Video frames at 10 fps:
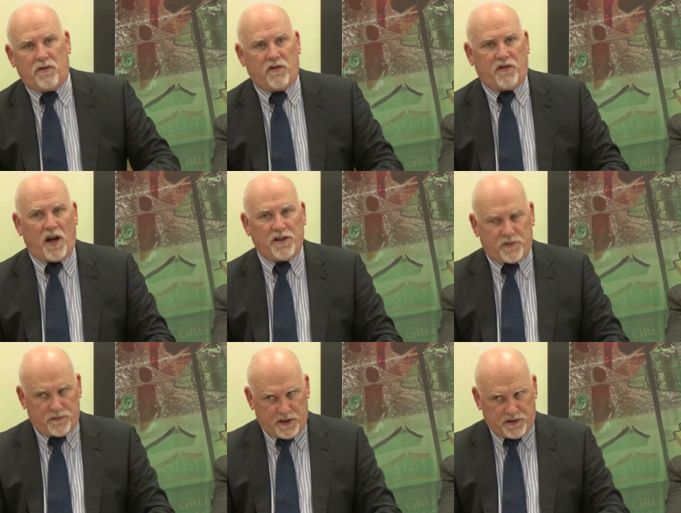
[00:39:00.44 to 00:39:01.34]
decides
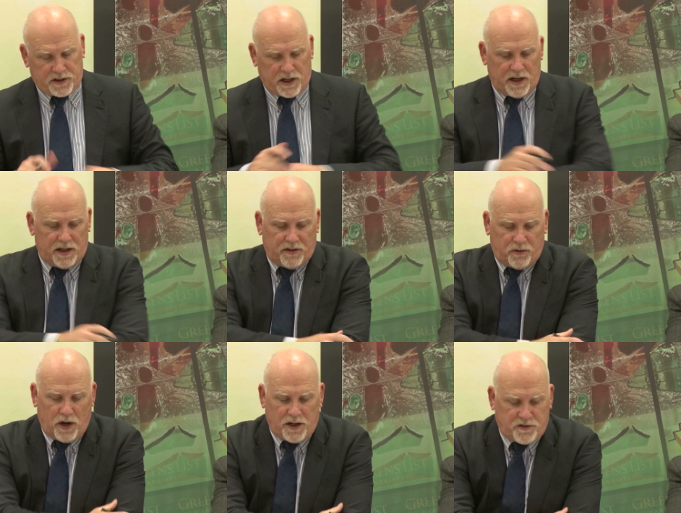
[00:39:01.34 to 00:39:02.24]
to investigate, there's a
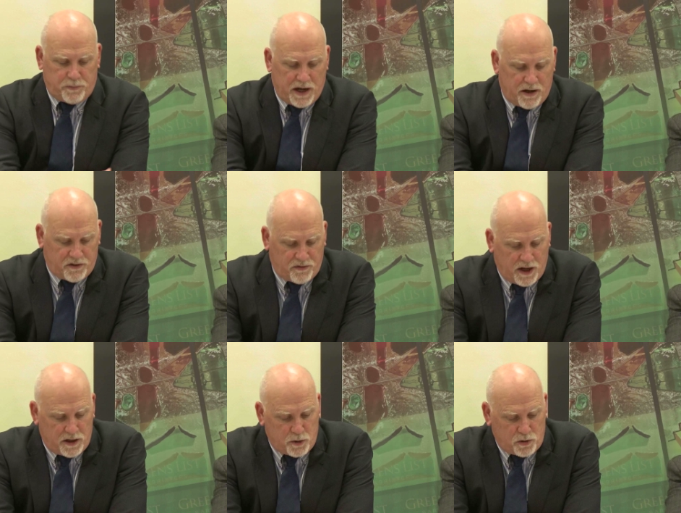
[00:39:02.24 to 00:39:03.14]
range of powers
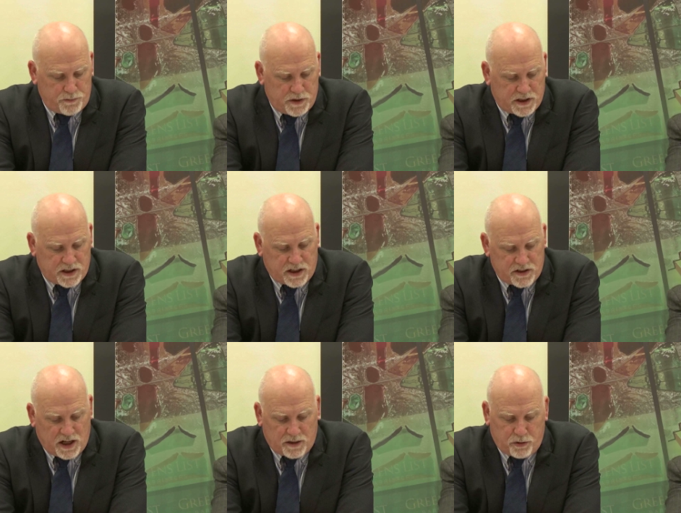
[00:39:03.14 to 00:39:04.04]
available. It can
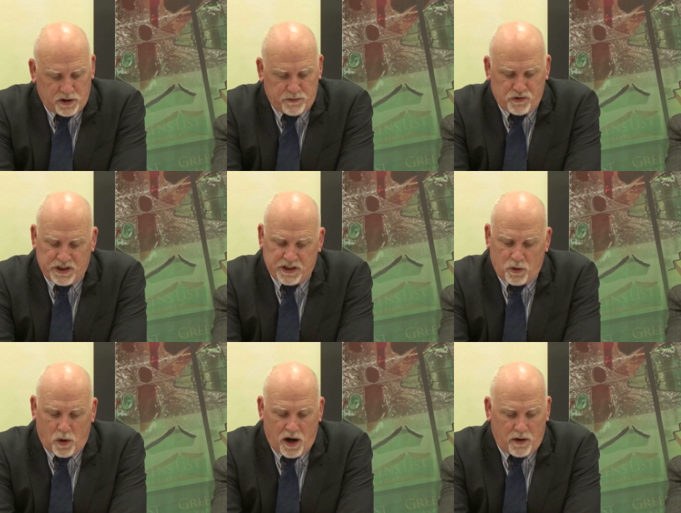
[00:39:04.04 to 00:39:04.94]
conduct preliminary
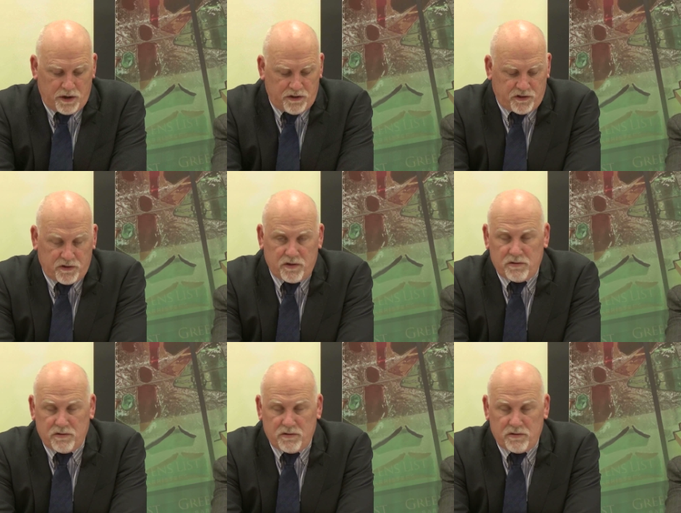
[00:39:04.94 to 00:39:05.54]
inquiries,